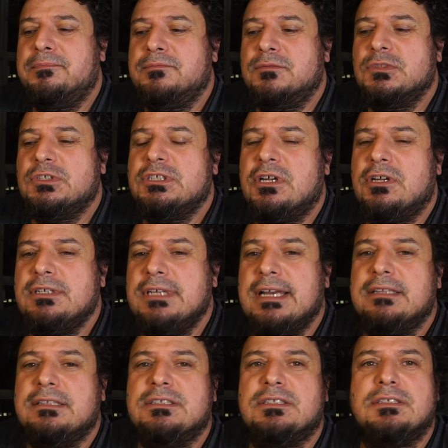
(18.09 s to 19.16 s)
So yeah,
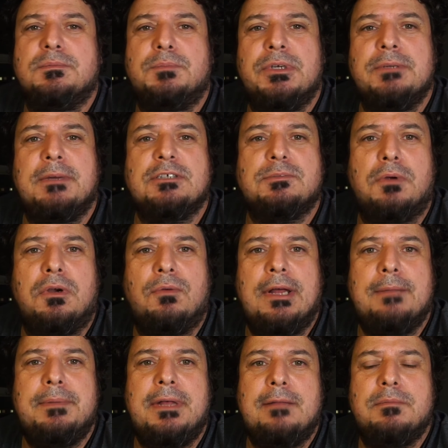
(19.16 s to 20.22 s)
this is pretty much my
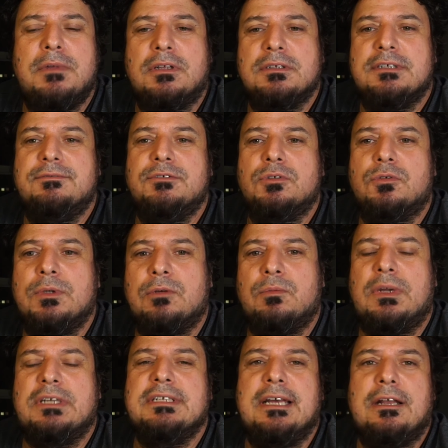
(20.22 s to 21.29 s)
wrap up. I'll give you a quick
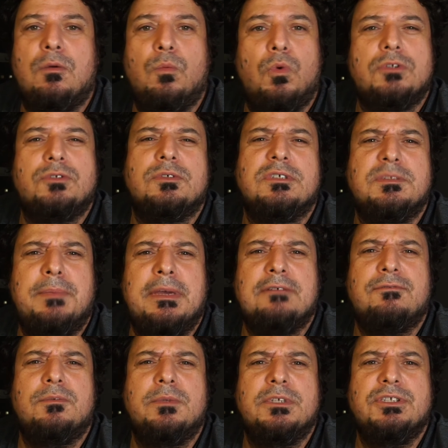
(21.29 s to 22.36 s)
rundown on what to expect
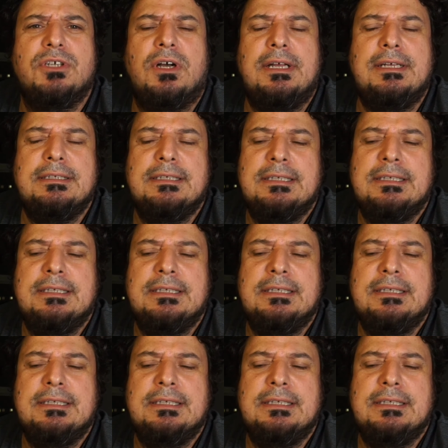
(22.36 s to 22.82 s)
from the diet,